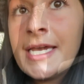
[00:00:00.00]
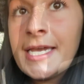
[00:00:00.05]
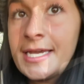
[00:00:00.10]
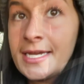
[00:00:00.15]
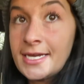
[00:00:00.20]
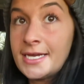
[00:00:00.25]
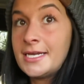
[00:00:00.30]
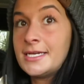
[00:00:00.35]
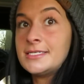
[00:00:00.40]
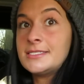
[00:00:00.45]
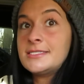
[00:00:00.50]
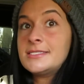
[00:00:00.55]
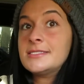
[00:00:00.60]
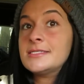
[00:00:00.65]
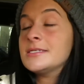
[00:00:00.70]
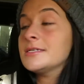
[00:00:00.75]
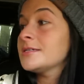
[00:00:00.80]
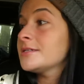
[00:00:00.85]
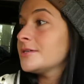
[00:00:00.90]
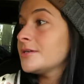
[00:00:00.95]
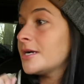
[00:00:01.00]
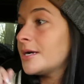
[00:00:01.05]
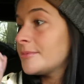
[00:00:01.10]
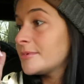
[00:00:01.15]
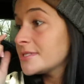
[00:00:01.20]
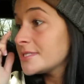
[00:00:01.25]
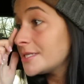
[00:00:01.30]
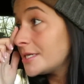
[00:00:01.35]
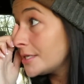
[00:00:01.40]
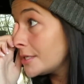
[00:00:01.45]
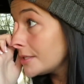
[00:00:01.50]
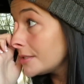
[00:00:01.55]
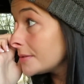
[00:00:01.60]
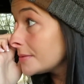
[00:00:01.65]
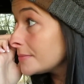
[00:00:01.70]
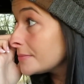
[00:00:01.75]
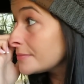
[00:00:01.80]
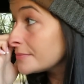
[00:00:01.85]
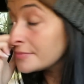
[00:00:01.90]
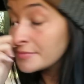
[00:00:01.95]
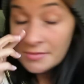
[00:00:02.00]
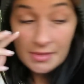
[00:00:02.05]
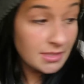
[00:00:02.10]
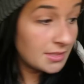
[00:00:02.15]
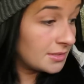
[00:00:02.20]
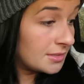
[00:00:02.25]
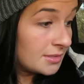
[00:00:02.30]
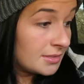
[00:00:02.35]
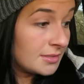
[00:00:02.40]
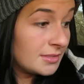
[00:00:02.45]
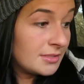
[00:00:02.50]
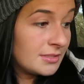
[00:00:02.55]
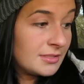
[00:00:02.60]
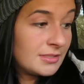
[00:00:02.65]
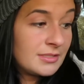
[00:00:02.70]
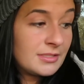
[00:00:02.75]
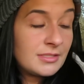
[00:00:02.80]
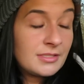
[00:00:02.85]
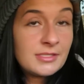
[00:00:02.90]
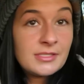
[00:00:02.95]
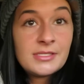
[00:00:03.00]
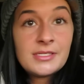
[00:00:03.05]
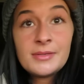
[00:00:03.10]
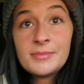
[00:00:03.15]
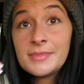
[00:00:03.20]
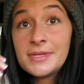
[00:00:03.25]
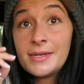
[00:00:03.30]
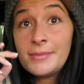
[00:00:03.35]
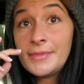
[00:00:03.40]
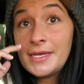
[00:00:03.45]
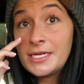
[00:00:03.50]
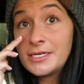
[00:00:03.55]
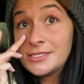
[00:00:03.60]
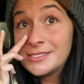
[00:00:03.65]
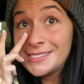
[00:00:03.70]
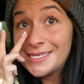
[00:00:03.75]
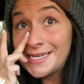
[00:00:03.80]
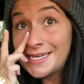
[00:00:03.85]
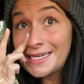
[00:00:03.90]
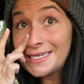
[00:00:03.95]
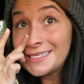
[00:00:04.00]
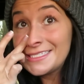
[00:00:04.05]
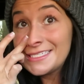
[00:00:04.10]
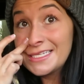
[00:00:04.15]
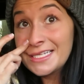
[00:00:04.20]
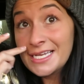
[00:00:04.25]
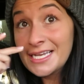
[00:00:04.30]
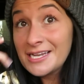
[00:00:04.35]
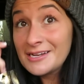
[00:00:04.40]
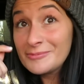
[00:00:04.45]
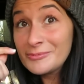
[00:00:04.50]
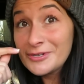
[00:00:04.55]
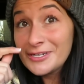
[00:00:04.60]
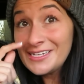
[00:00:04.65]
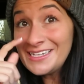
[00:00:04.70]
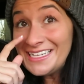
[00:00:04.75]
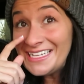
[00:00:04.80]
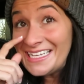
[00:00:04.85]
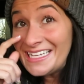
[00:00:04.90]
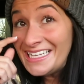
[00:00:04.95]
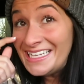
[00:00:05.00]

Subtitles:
Okay guys, Grandma's here. I'm gonna make her say hi to the camera.